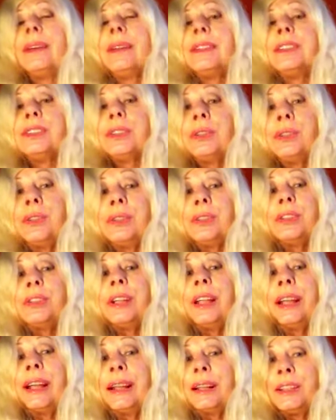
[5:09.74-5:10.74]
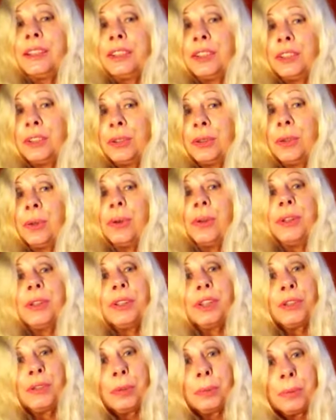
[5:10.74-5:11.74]
So you could add it to or you
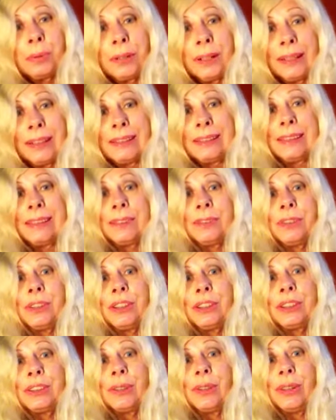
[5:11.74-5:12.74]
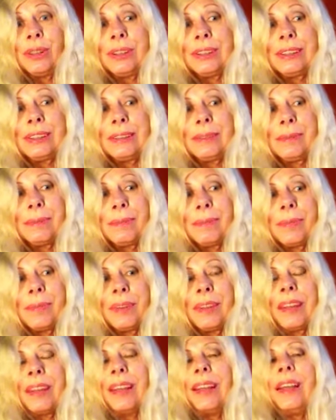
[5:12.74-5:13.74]
could replace it for the salt.
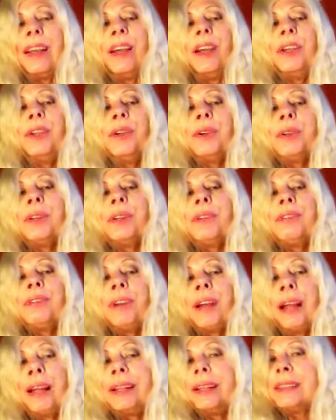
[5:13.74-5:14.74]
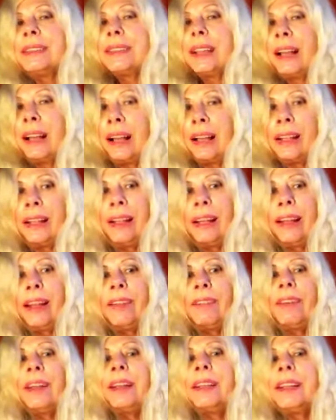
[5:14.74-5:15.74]
You're going to find, as I
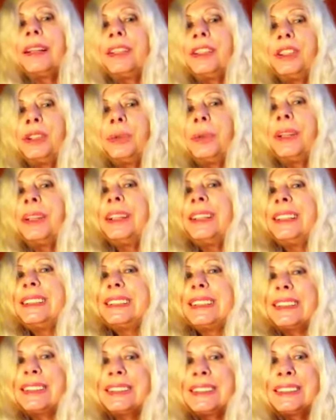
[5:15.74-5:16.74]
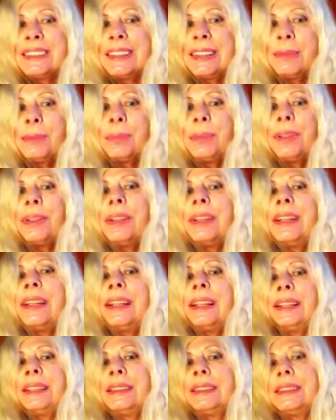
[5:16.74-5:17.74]
have, that doing these simple
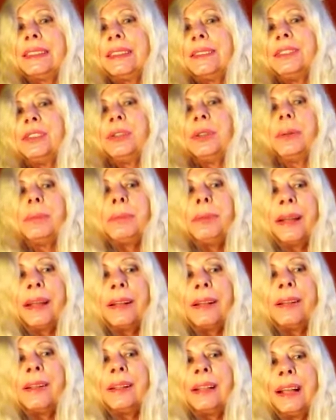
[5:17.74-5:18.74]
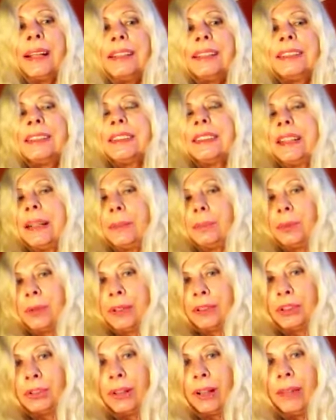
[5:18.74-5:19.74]
things gives you a better night's sleep
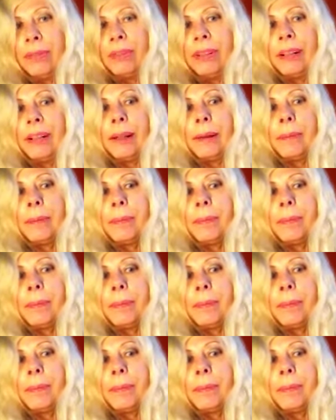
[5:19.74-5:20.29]
when traveling.